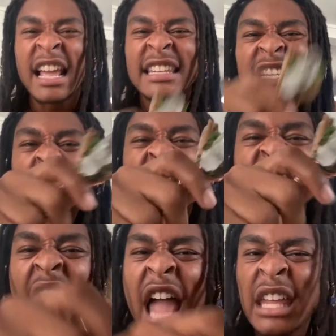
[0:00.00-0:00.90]
Niggas be
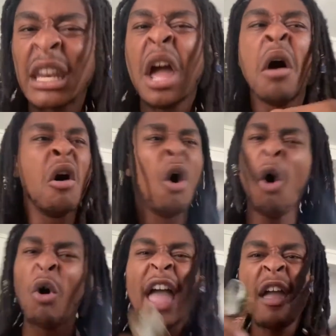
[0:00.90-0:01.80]
lying.
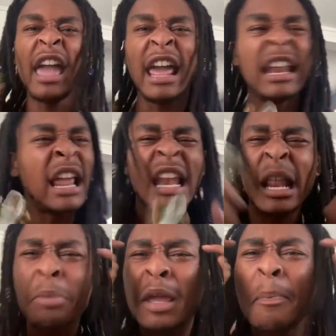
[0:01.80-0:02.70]
Oh, it, it, it
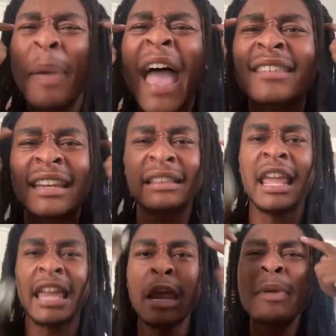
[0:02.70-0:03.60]
be peasant
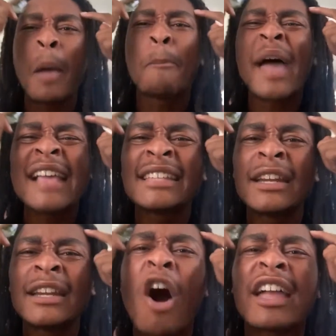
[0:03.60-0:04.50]
thinking. It be a peasant
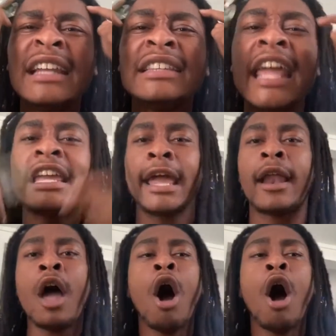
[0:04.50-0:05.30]
fucking thinking.